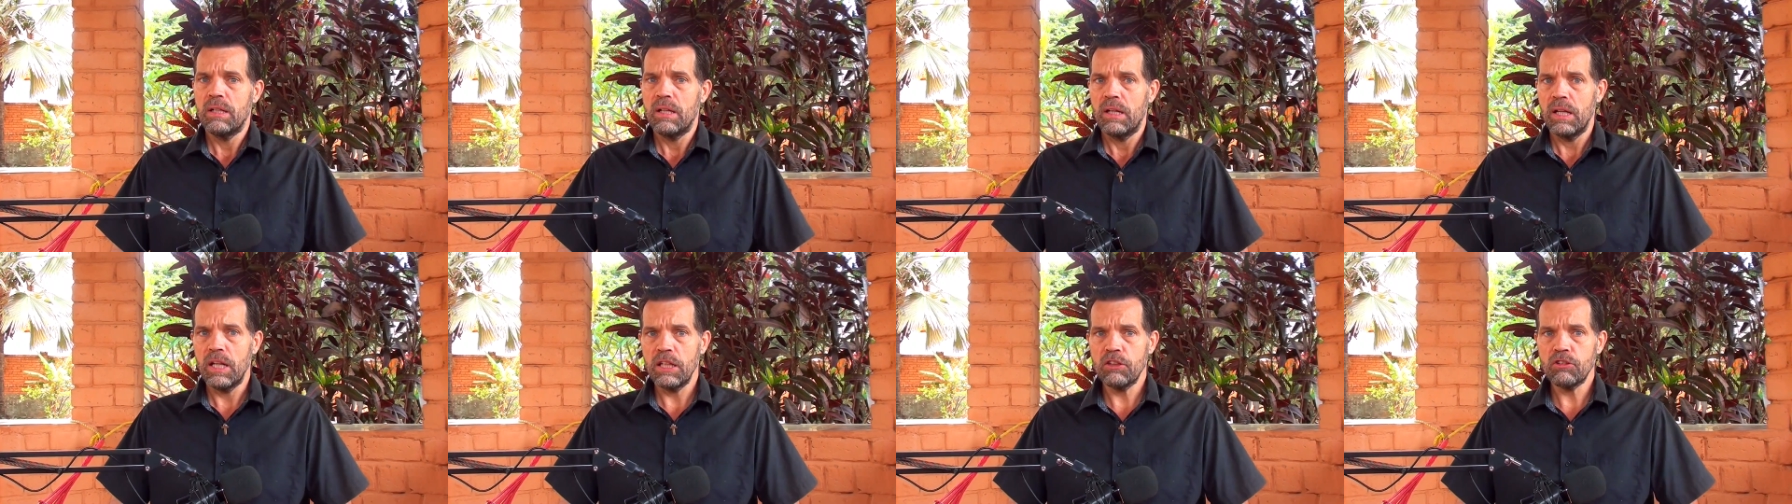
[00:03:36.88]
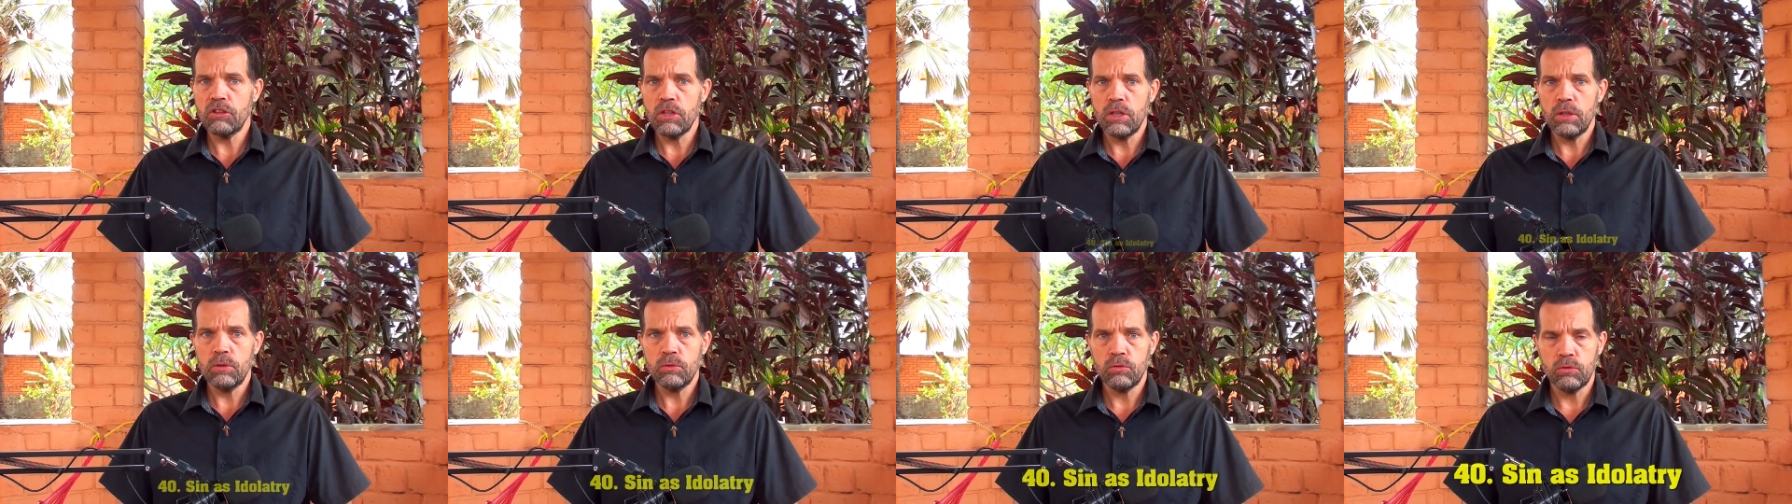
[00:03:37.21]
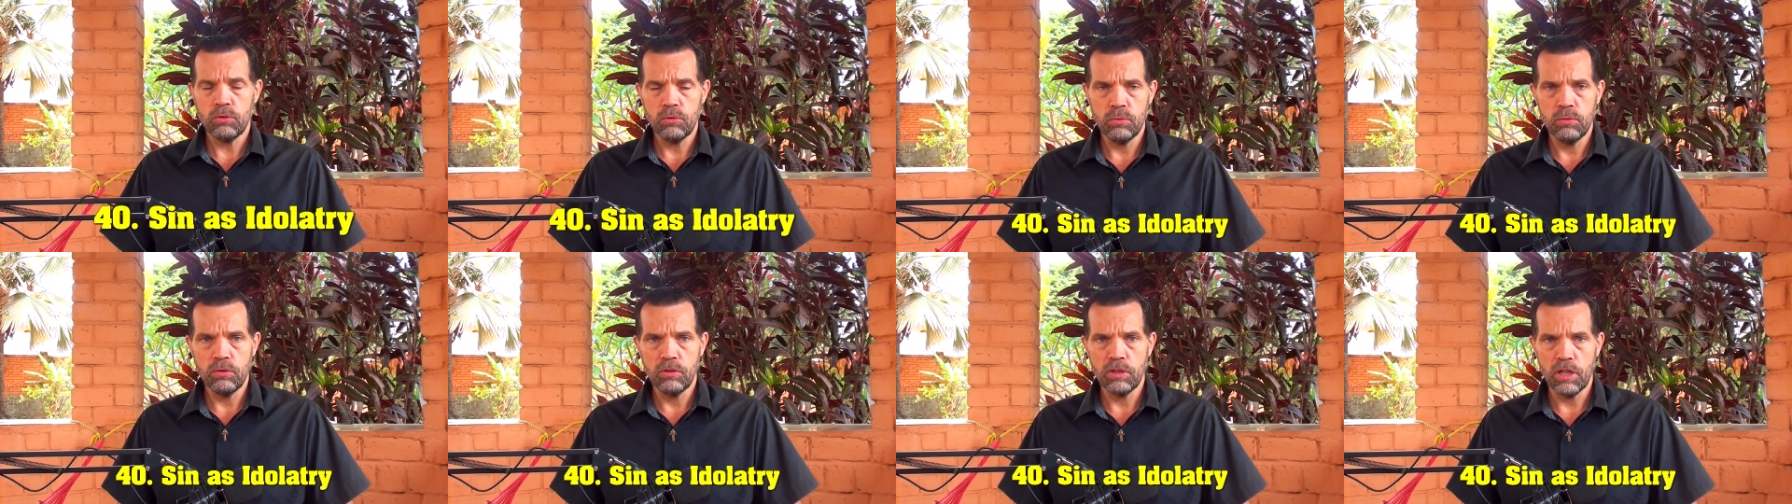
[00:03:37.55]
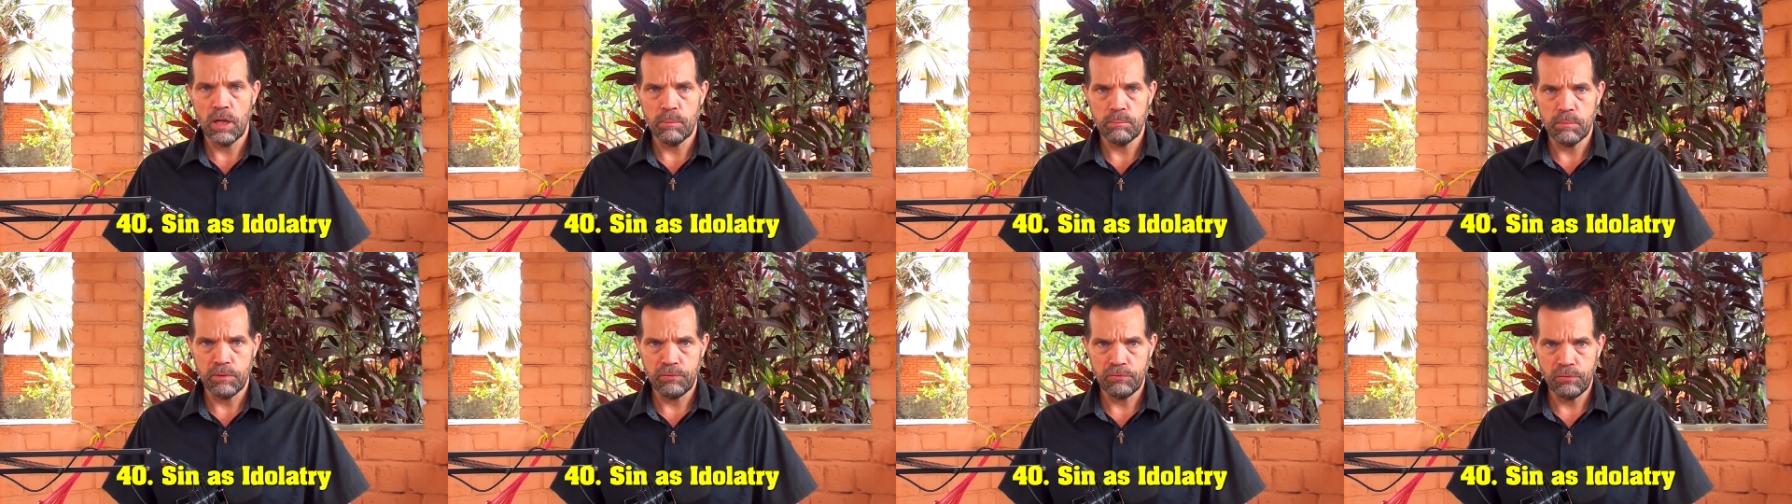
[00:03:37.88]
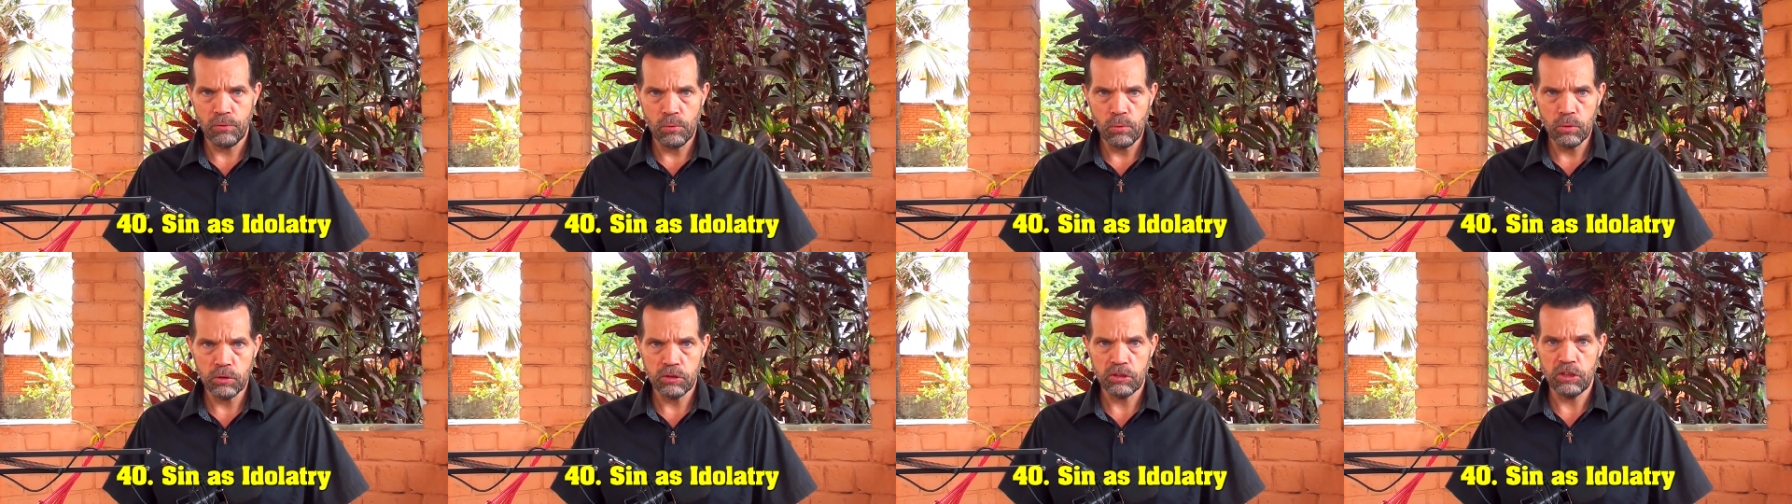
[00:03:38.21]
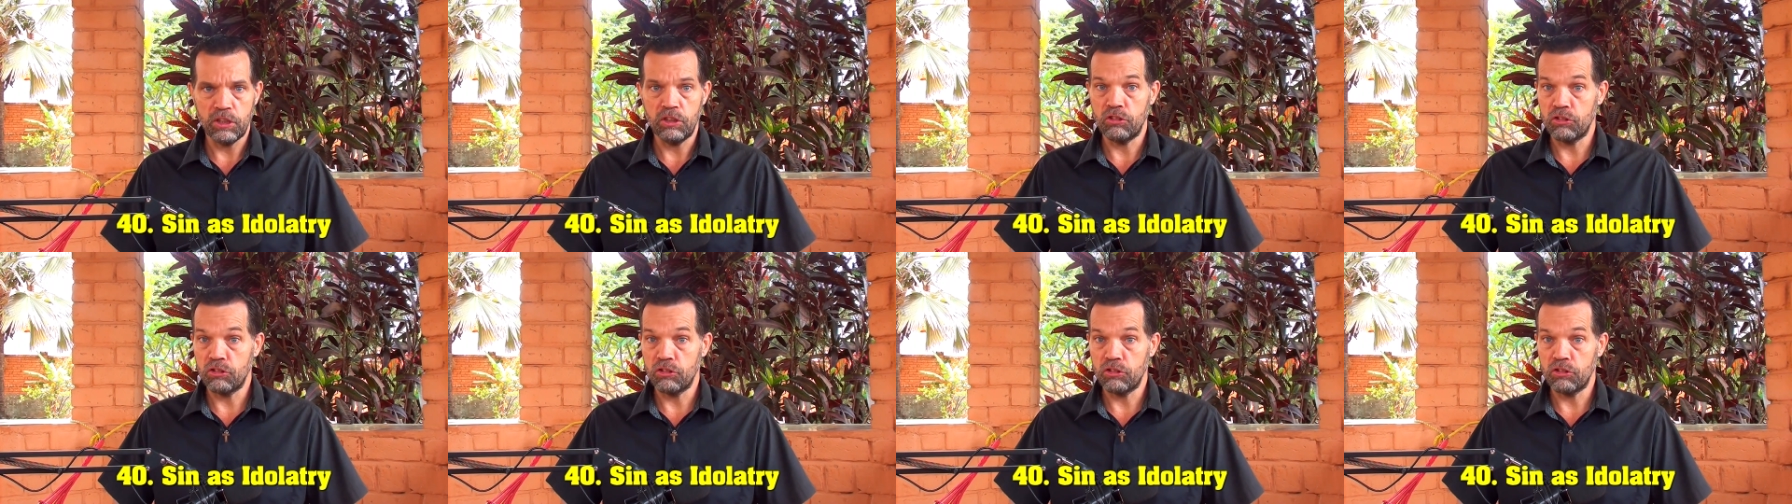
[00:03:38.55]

Let's go to number 40,